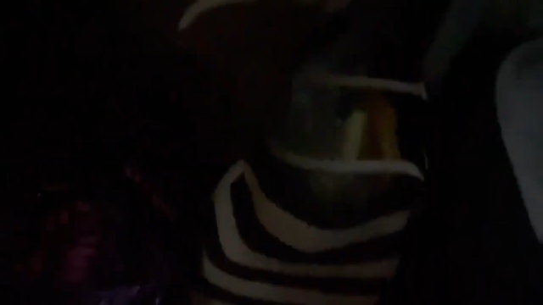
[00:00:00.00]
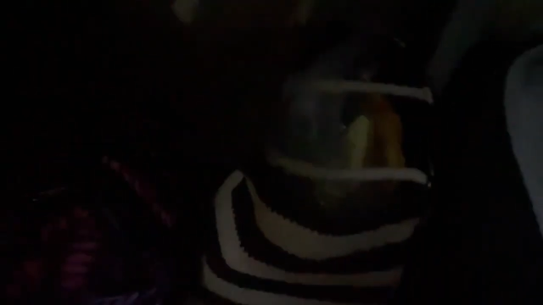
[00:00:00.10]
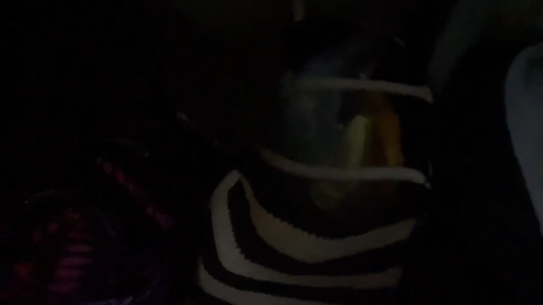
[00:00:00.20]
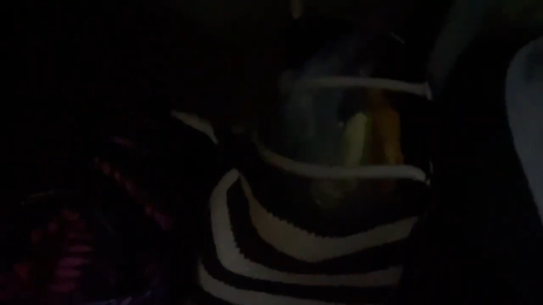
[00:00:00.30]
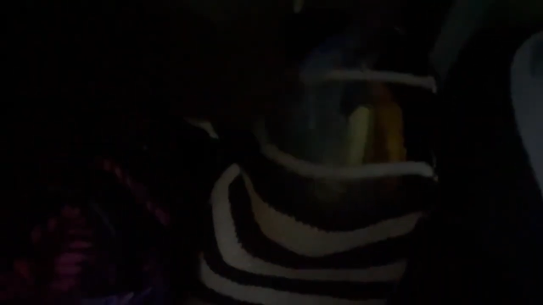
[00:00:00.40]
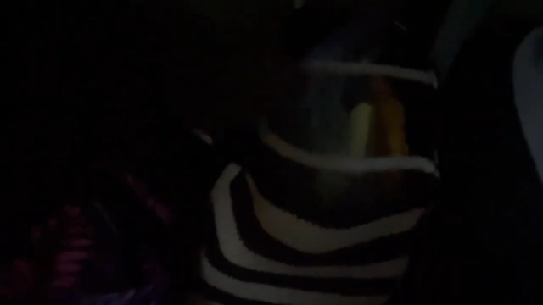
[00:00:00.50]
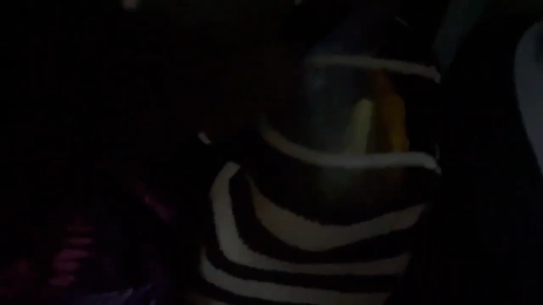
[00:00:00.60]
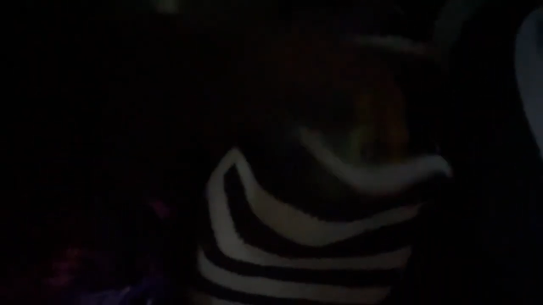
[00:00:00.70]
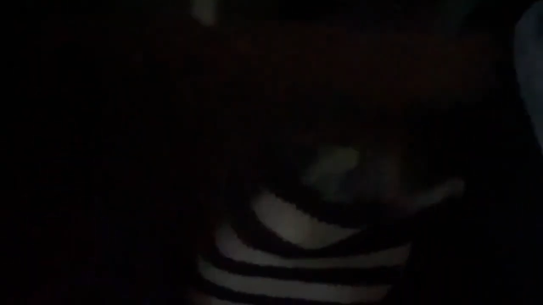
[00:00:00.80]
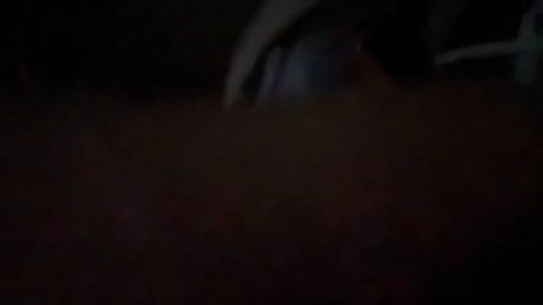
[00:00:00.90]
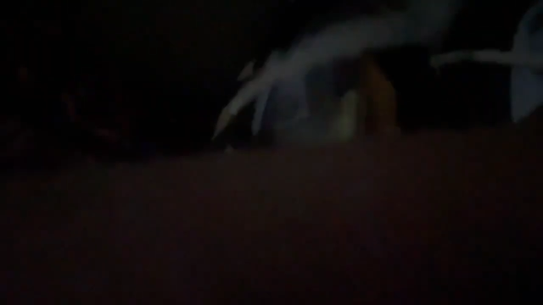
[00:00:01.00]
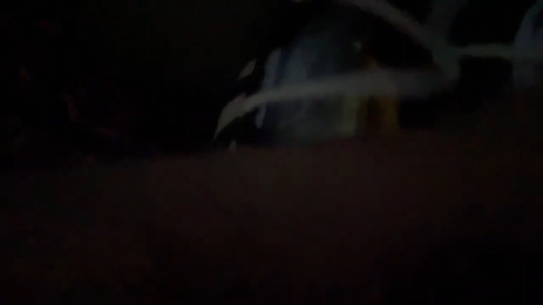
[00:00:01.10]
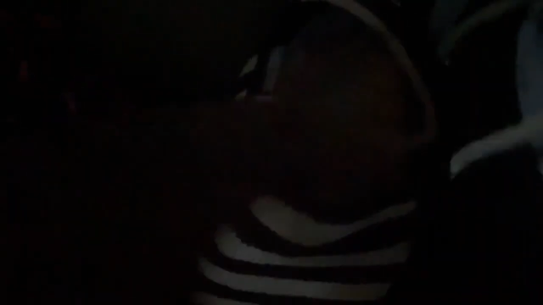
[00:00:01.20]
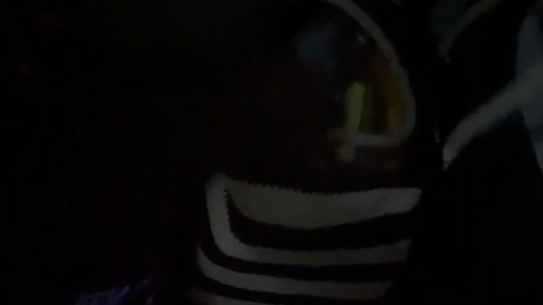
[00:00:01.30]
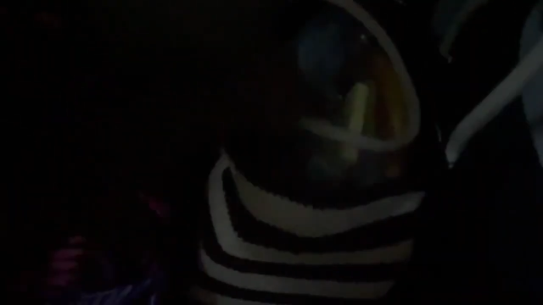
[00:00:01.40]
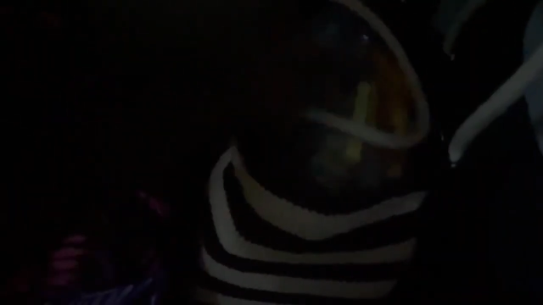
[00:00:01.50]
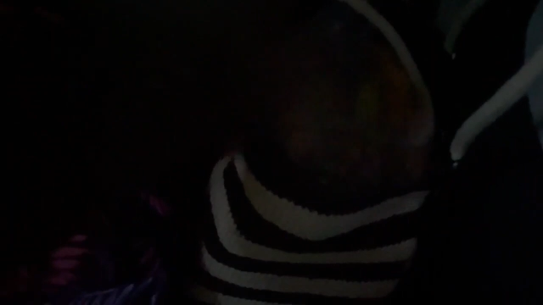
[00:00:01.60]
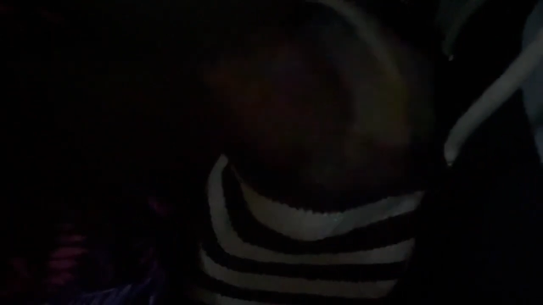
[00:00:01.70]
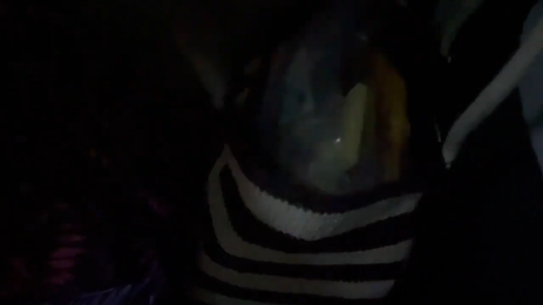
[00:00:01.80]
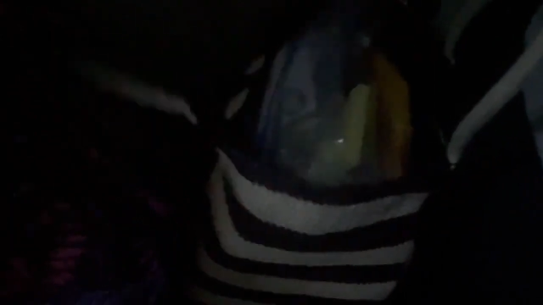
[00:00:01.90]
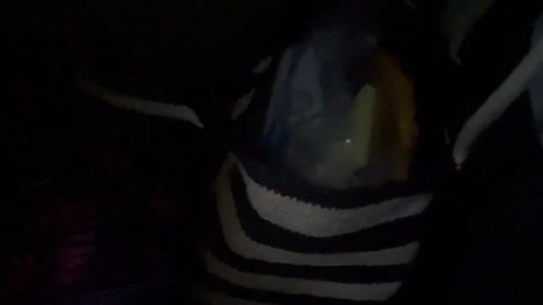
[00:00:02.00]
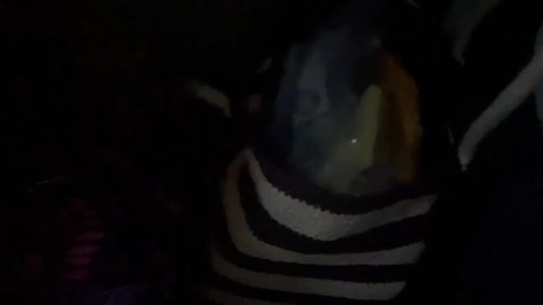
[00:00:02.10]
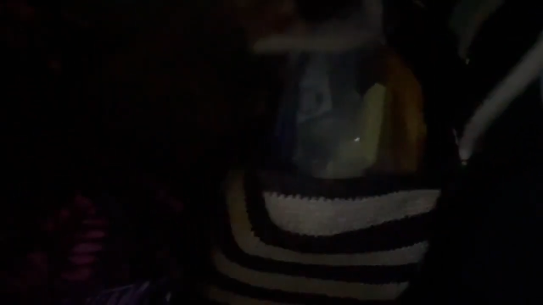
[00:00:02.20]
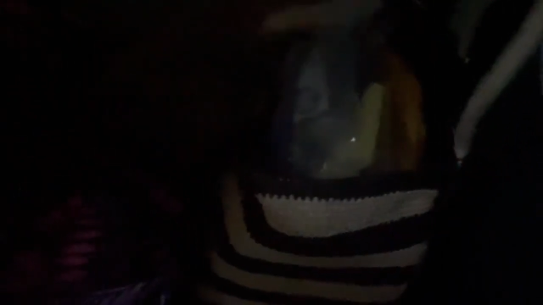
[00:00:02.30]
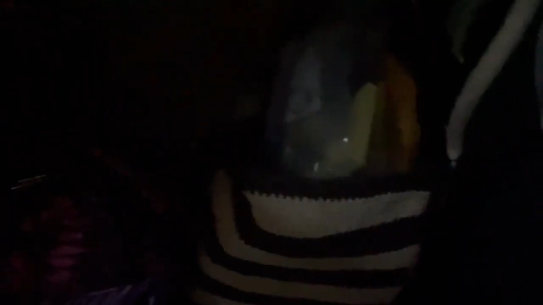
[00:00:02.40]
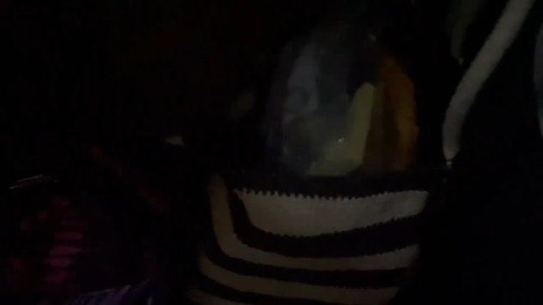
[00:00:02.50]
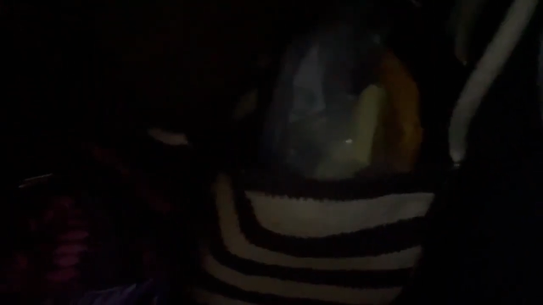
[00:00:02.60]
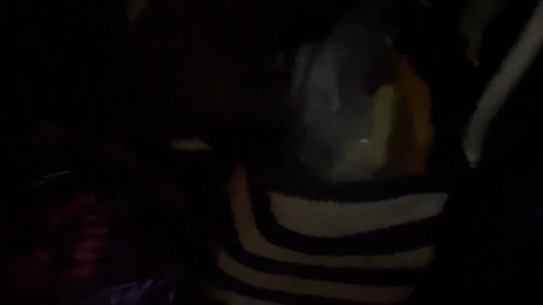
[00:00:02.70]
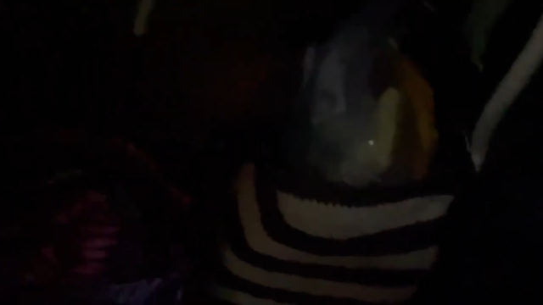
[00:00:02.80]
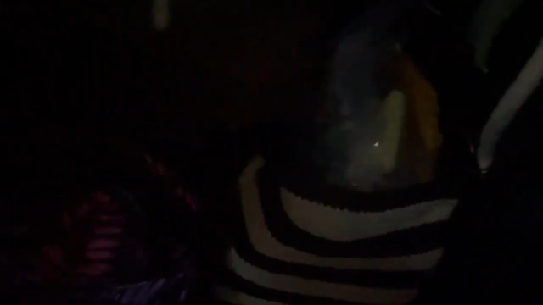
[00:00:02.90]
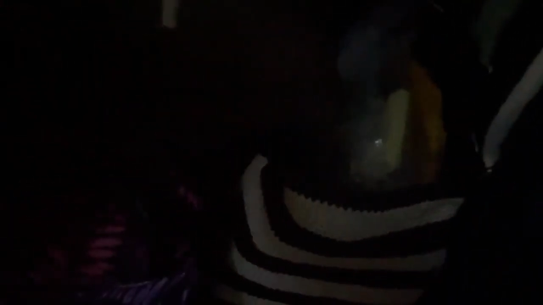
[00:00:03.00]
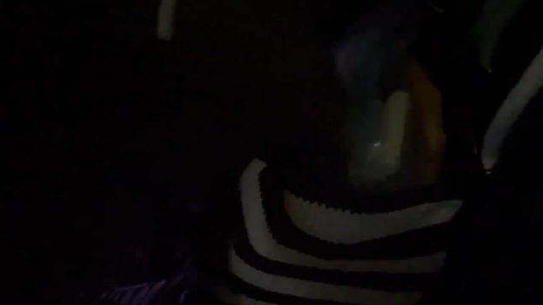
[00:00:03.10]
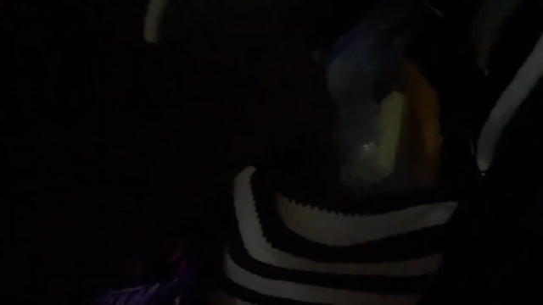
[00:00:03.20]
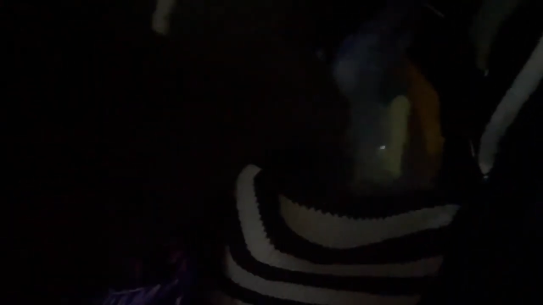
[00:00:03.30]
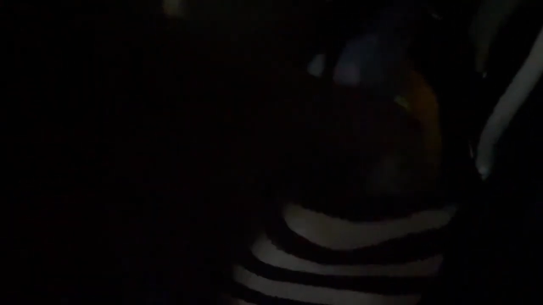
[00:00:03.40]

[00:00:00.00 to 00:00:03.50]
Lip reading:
Nobody's mouth can be seen.